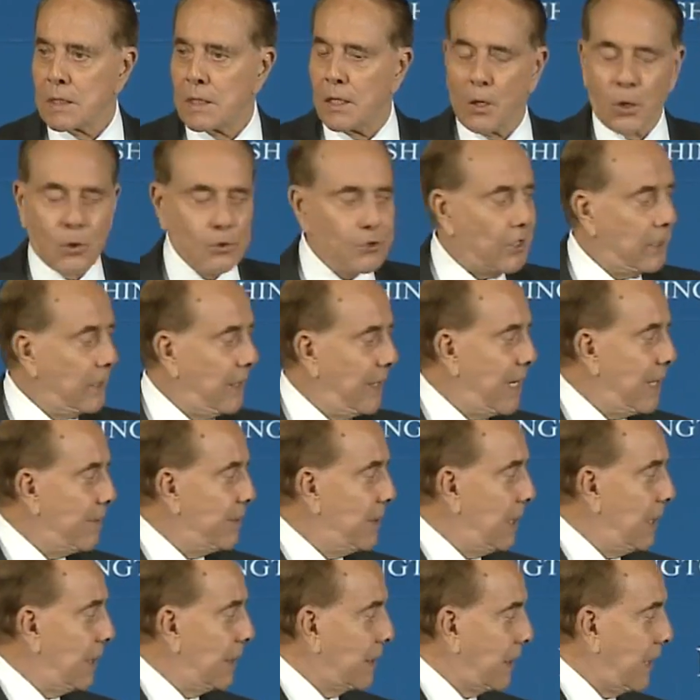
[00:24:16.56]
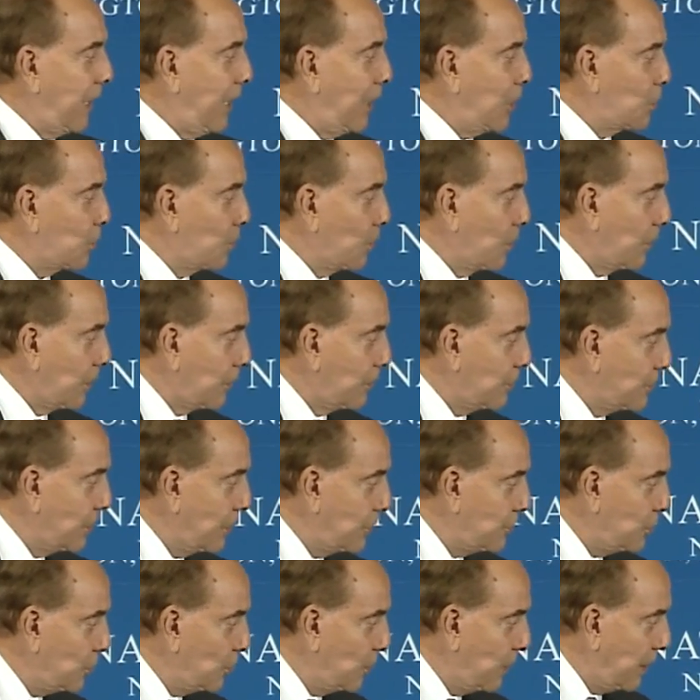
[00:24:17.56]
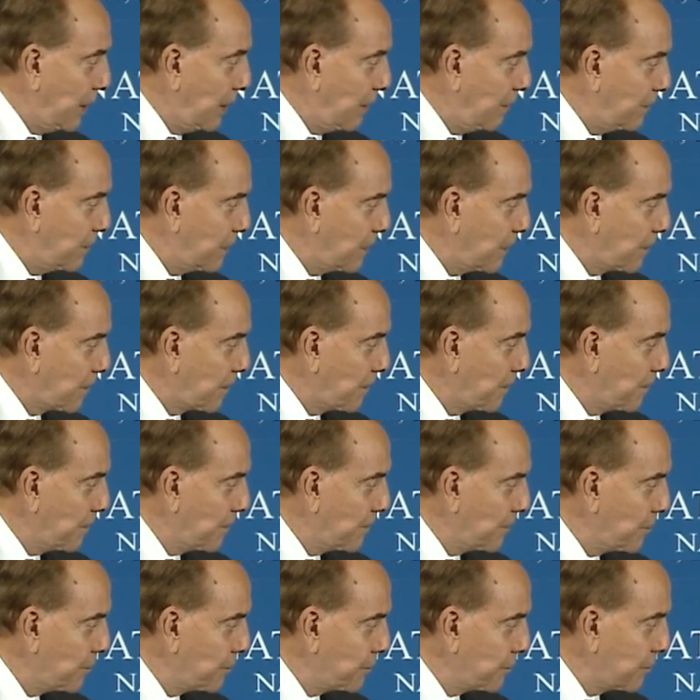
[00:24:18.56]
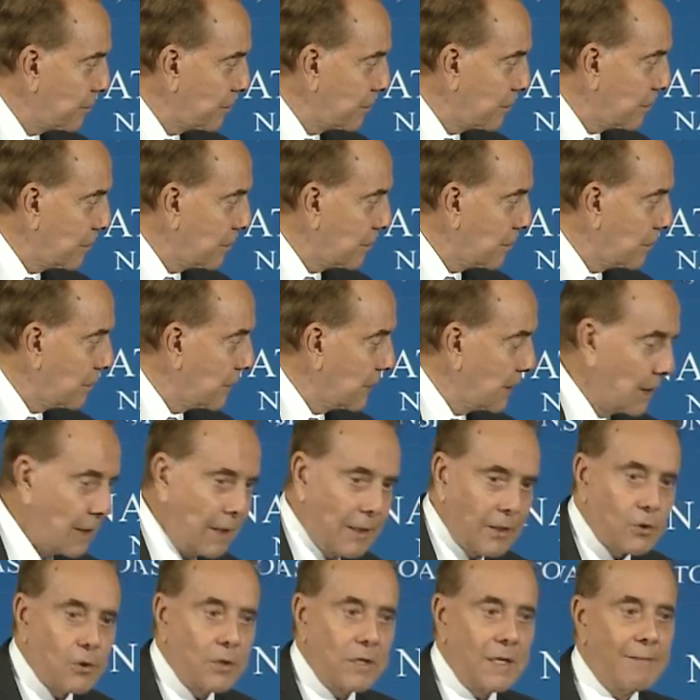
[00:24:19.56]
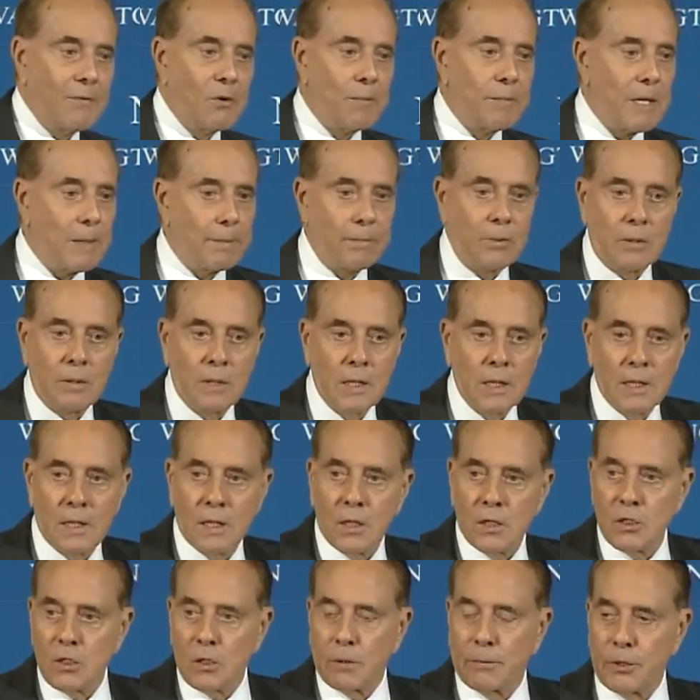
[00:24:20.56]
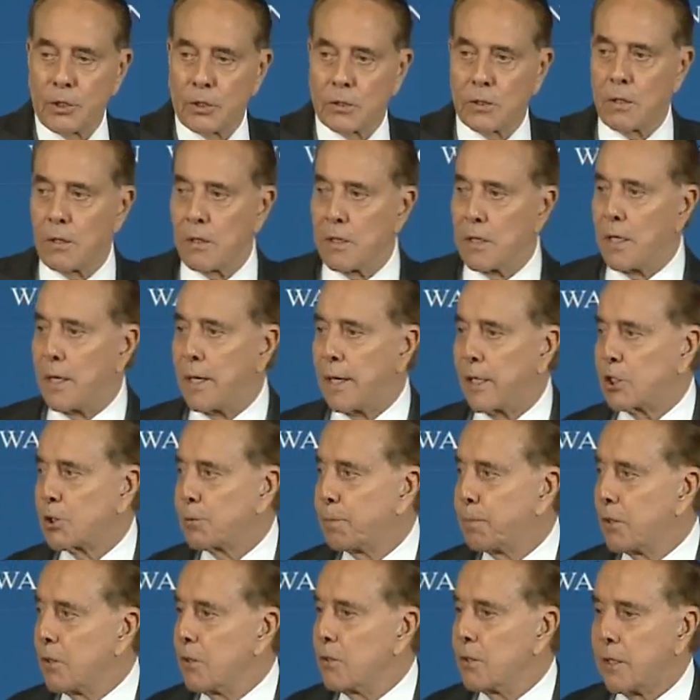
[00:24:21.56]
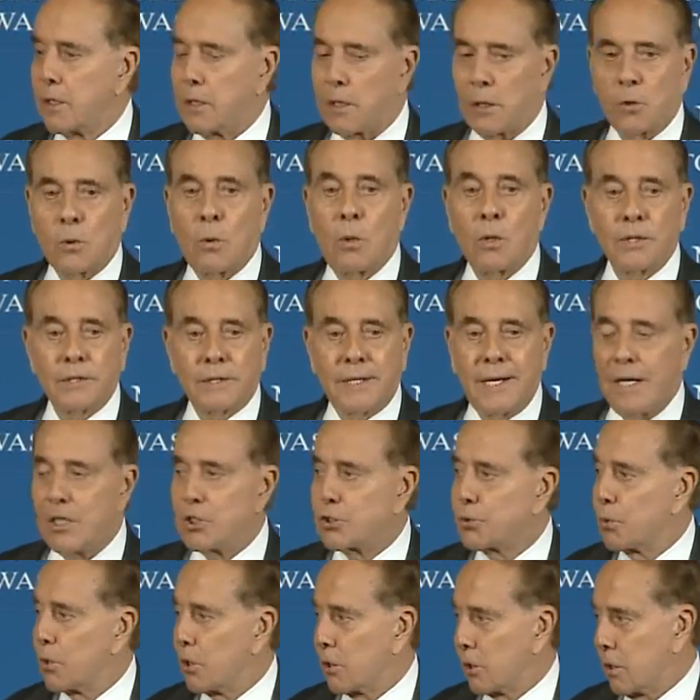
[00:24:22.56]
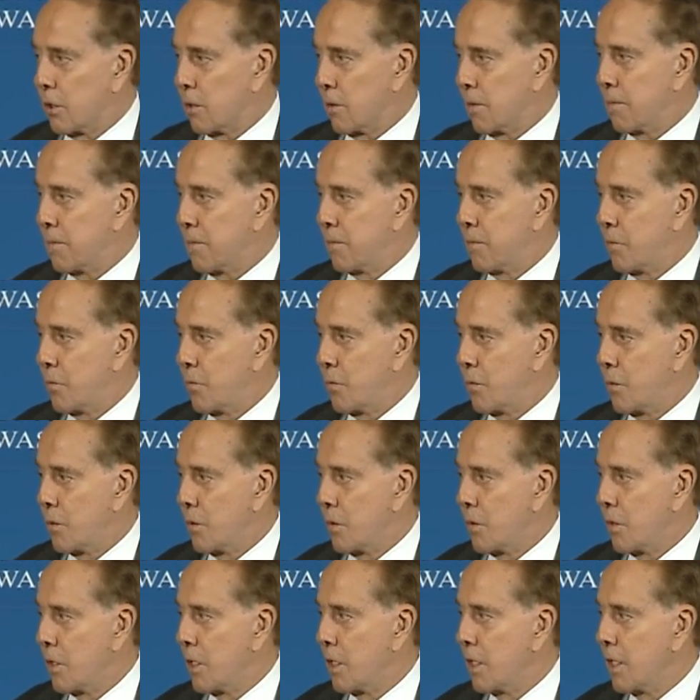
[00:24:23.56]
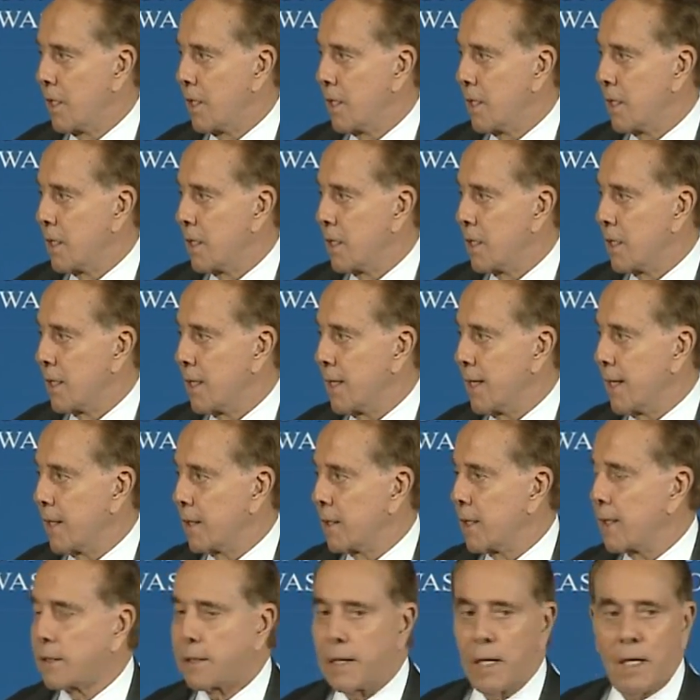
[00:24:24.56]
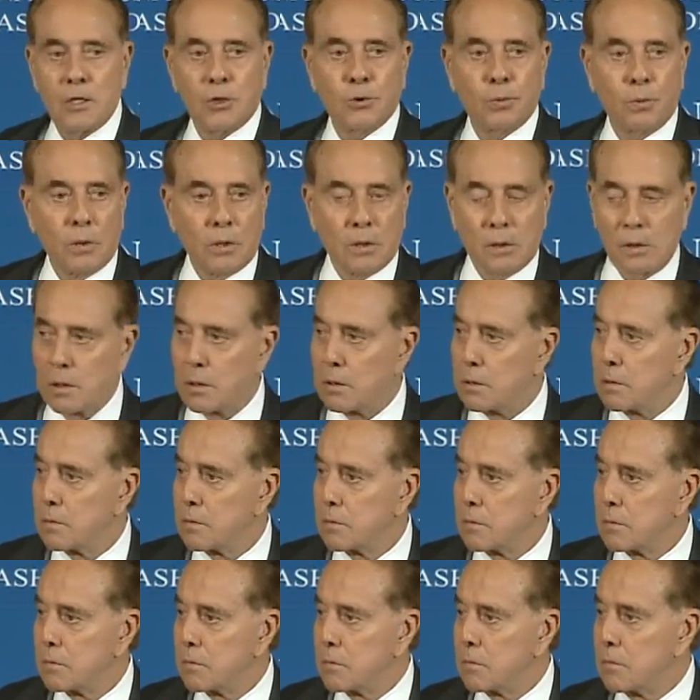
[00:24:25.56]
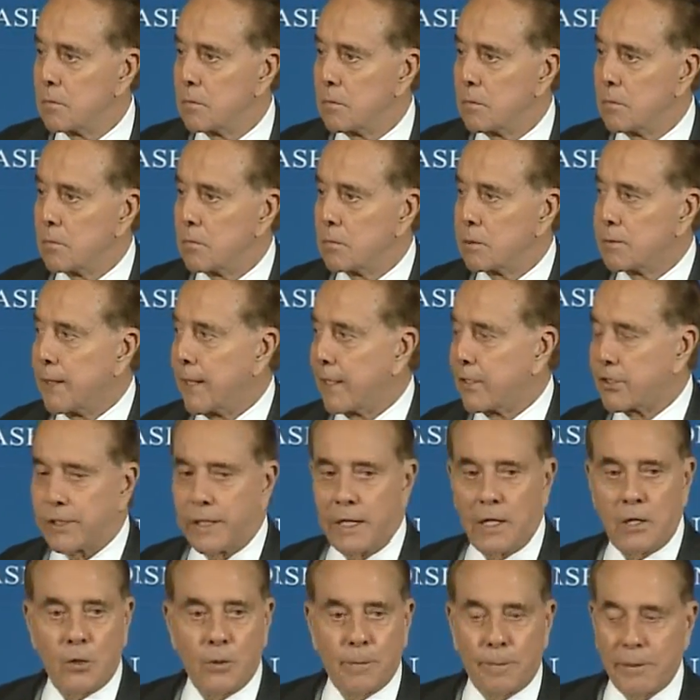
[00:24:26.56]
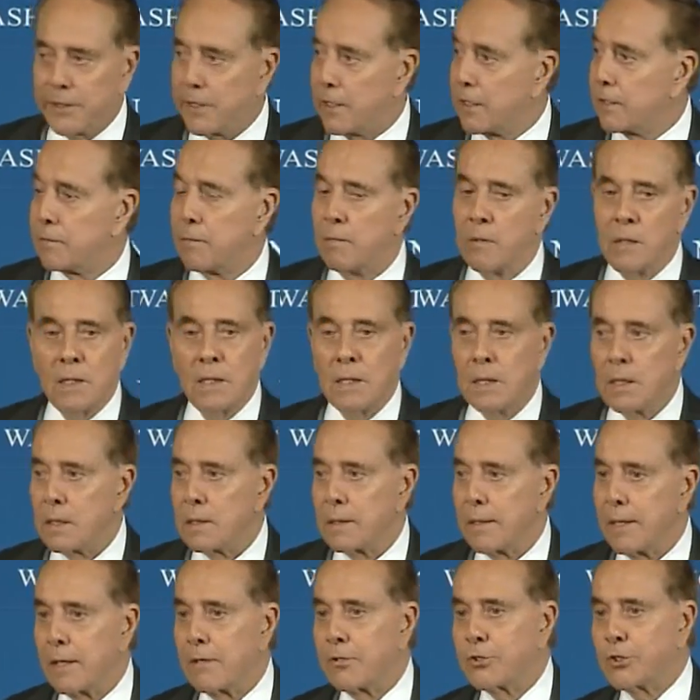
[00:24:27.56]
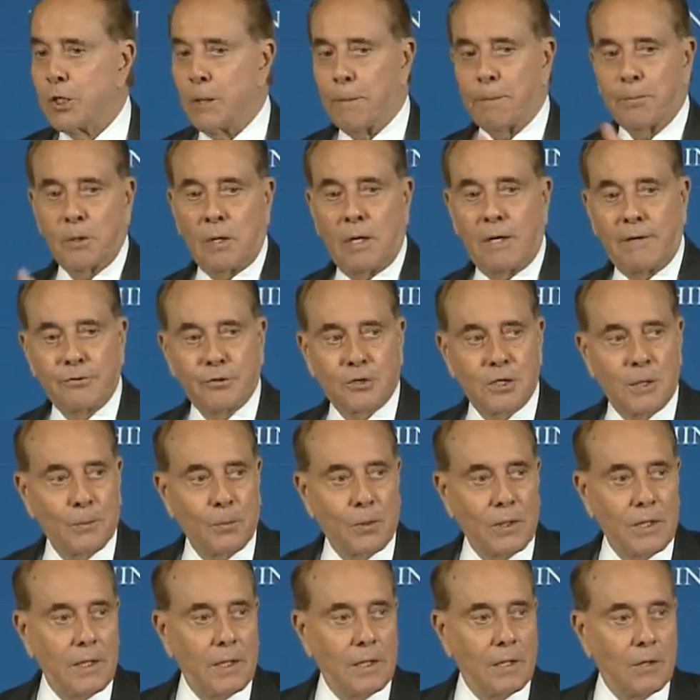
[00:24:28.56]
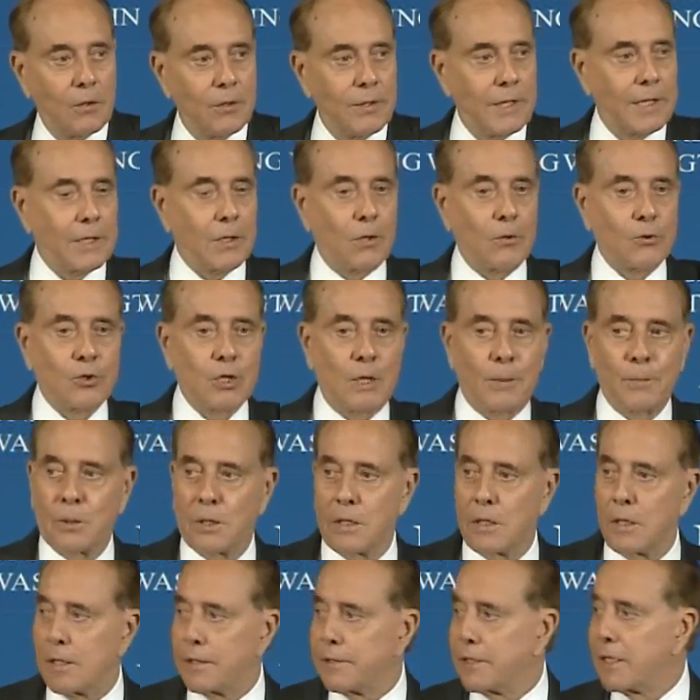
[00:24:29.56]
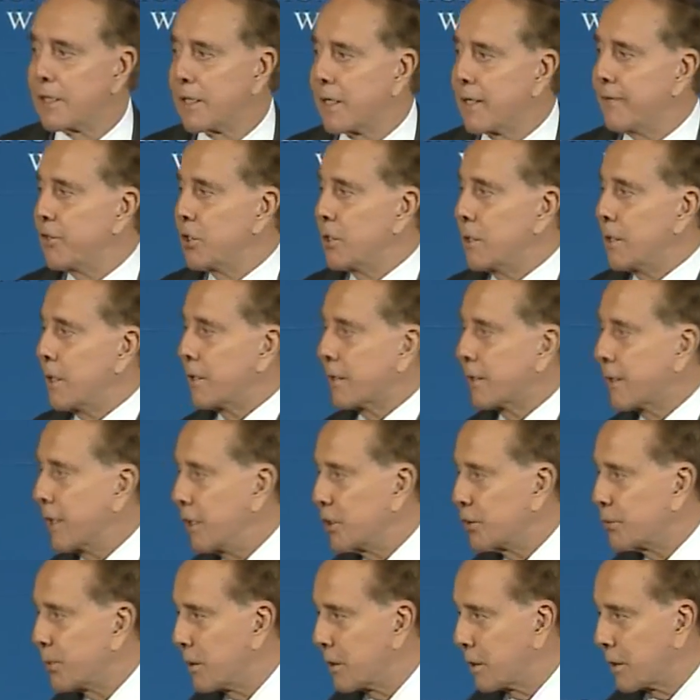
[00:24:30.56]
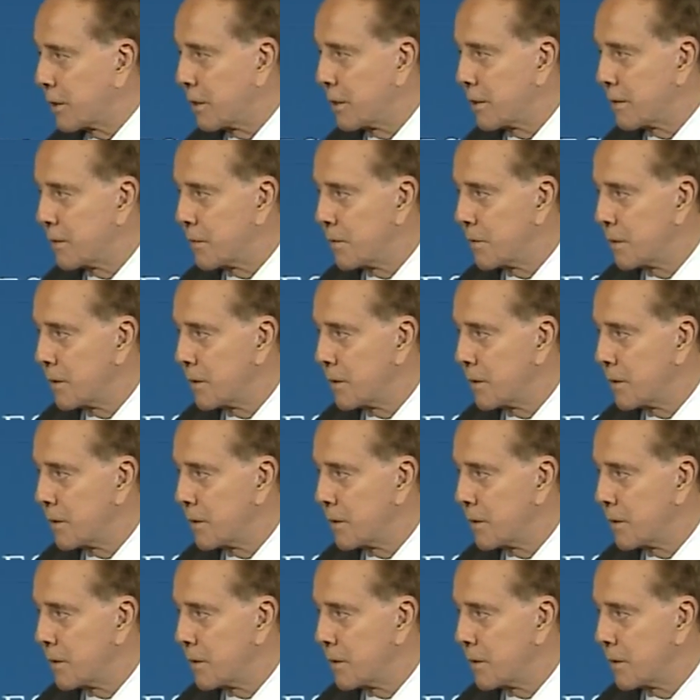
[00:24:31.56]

Jose, how many caseworkers did you have? You couldn't even remember. You know, when you go to the hospital, you get a, quote, caseworker. And that caseworker takes care of you, but then they're shipped off somewhere, or they go somewhere, and then they give you another caseworker.